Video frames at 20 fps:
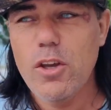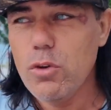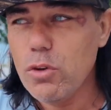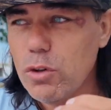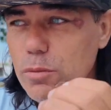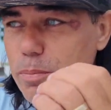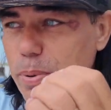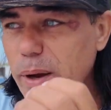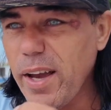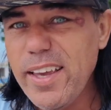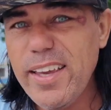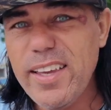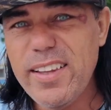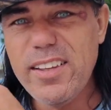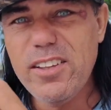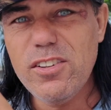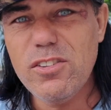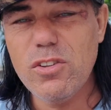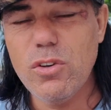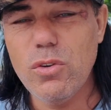you're buying
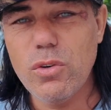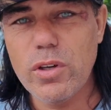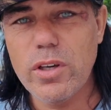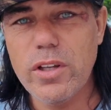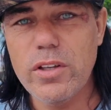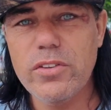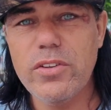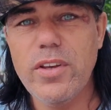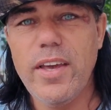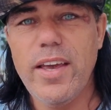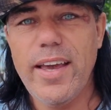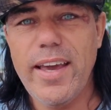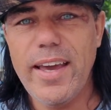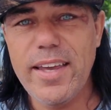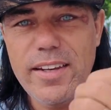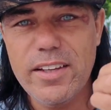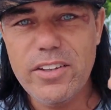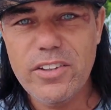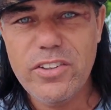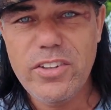these tokens
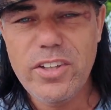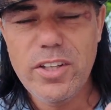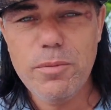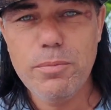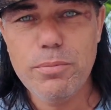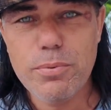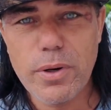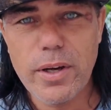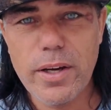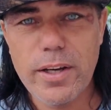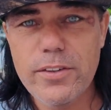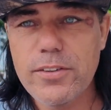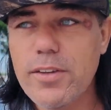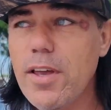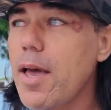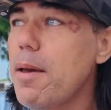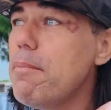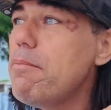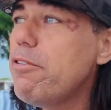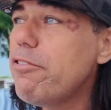at a cheap
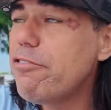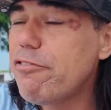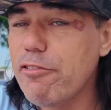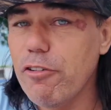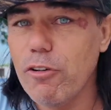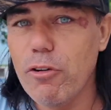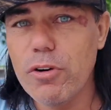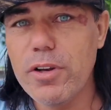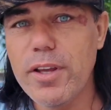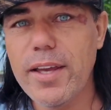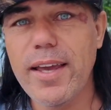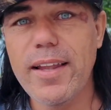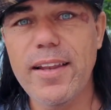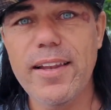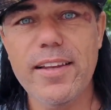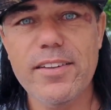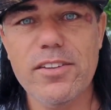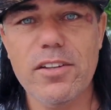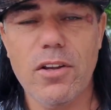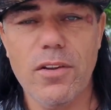price before they get
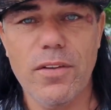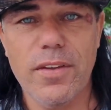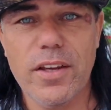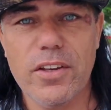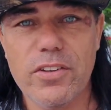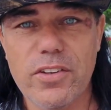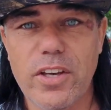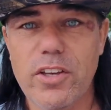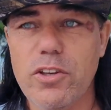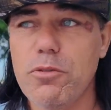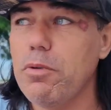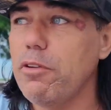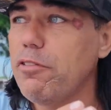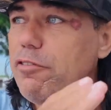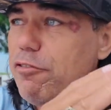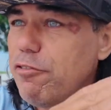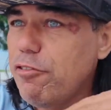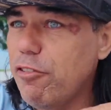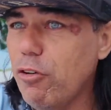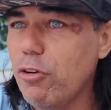listed on the exchange,
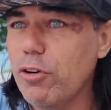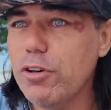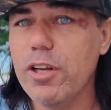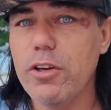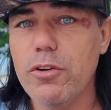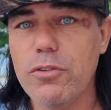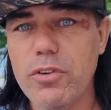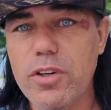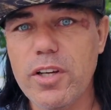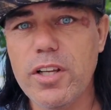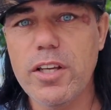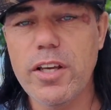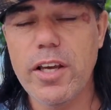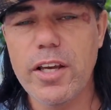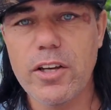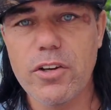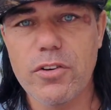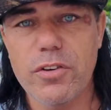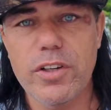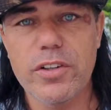before they really
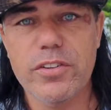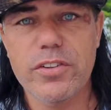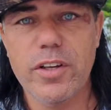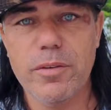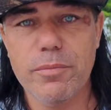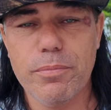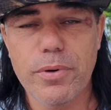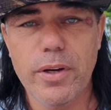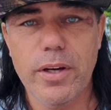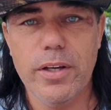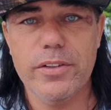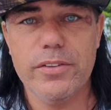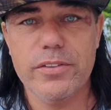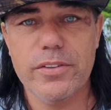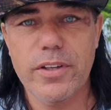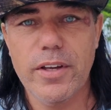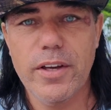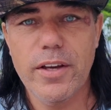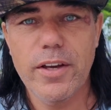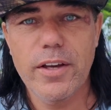increase in
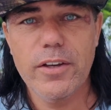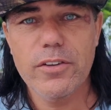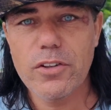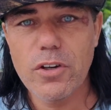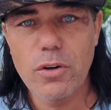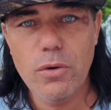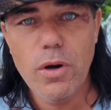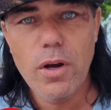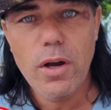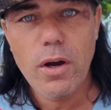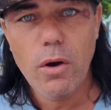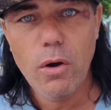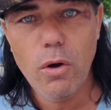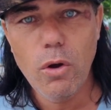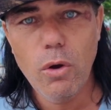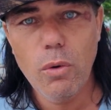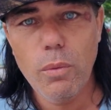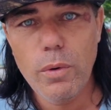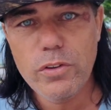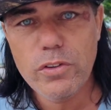price. So
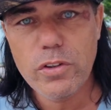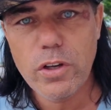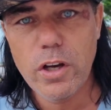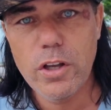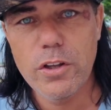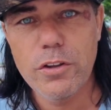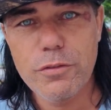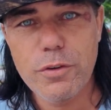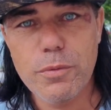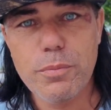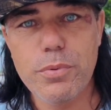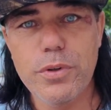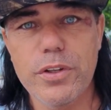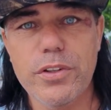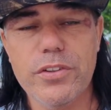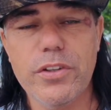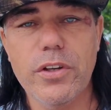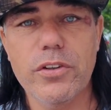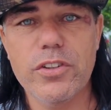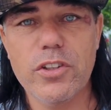always hunt for
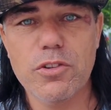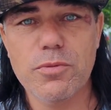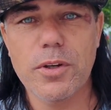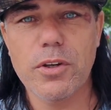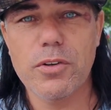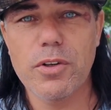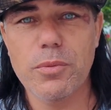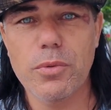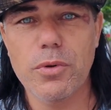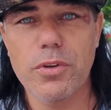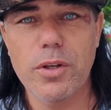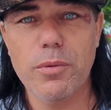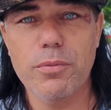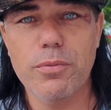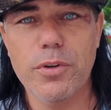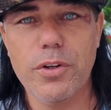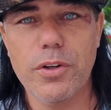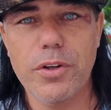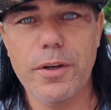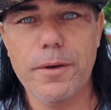pre-sales is my crypto tip
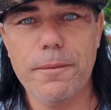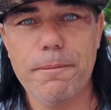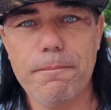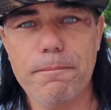for the day.